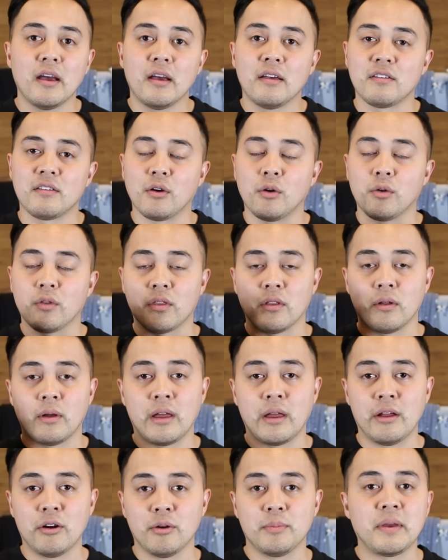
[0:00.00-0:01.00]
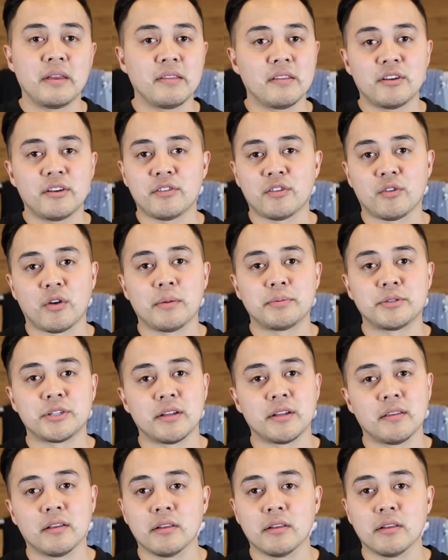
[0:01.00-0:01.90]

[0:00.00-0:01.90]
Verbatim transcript: So it'll be in the description.